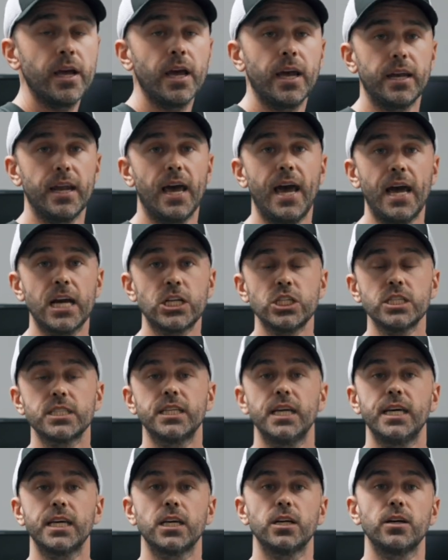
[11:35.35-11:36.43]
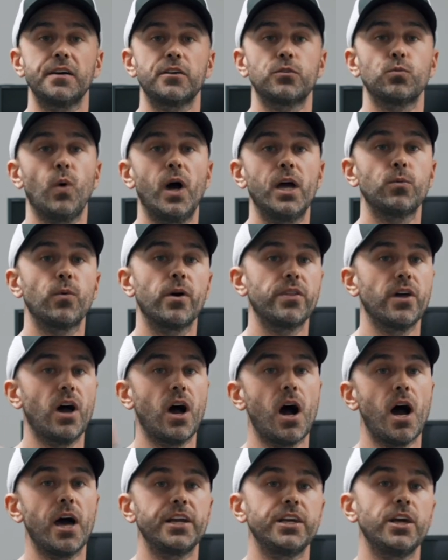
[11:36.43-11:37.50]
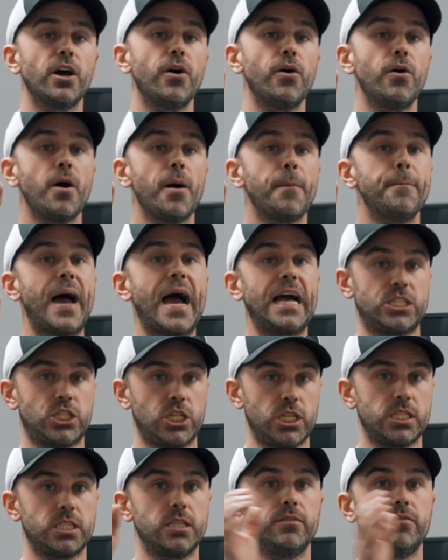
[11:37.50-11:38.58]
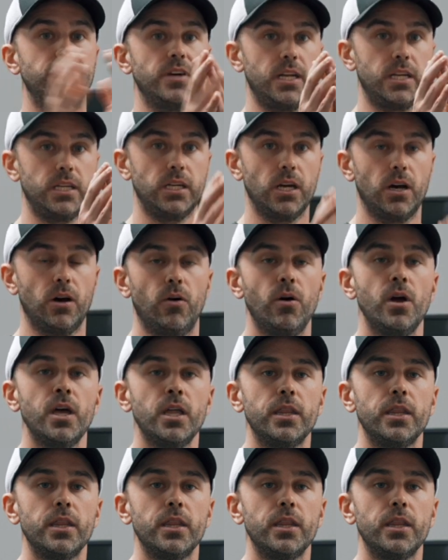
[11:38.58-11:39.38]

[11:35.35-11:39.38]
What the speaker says: An action taker is one where the audio matches the video.